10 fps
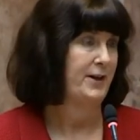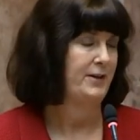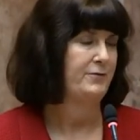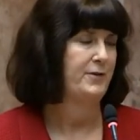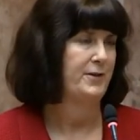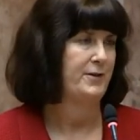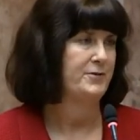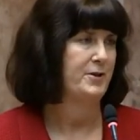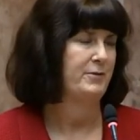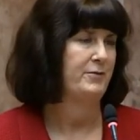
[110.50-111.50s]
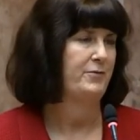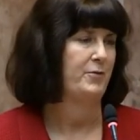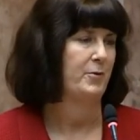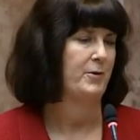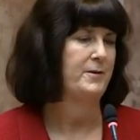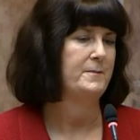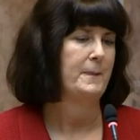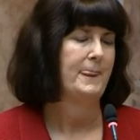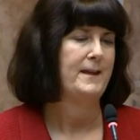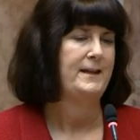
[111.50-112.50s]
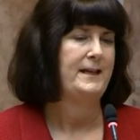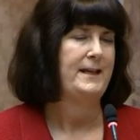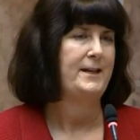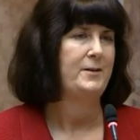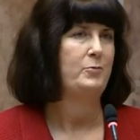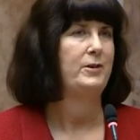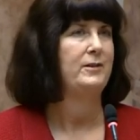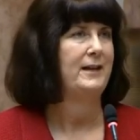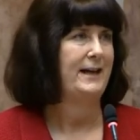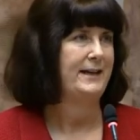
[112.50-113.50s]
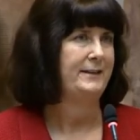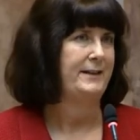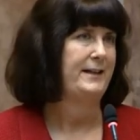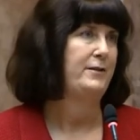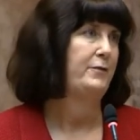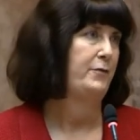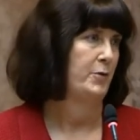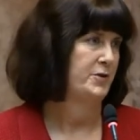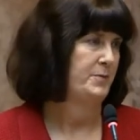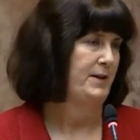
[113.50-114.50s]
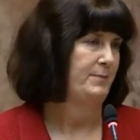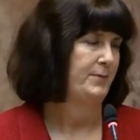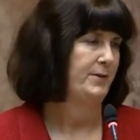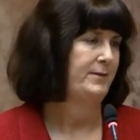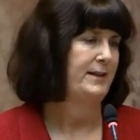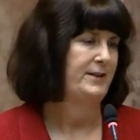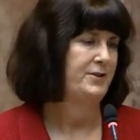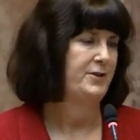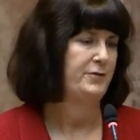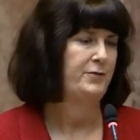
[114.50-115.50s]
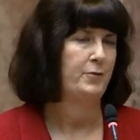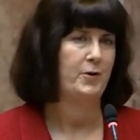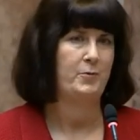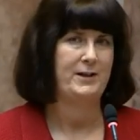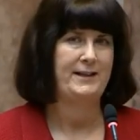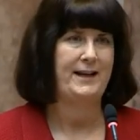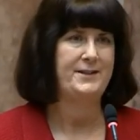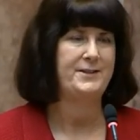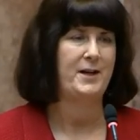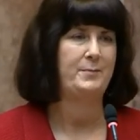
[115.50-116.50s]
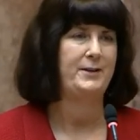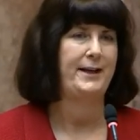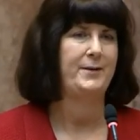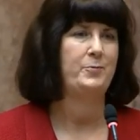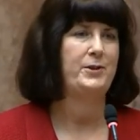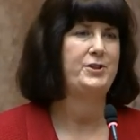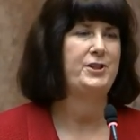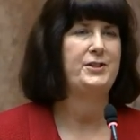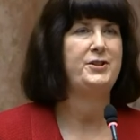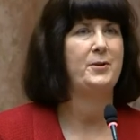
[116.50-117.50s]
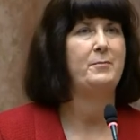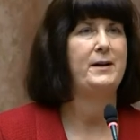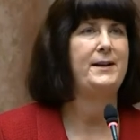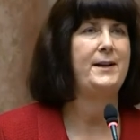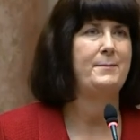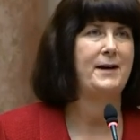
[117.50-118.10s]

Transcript: cut for those going forward. It will likely force people into the 401k style plan, which until Monday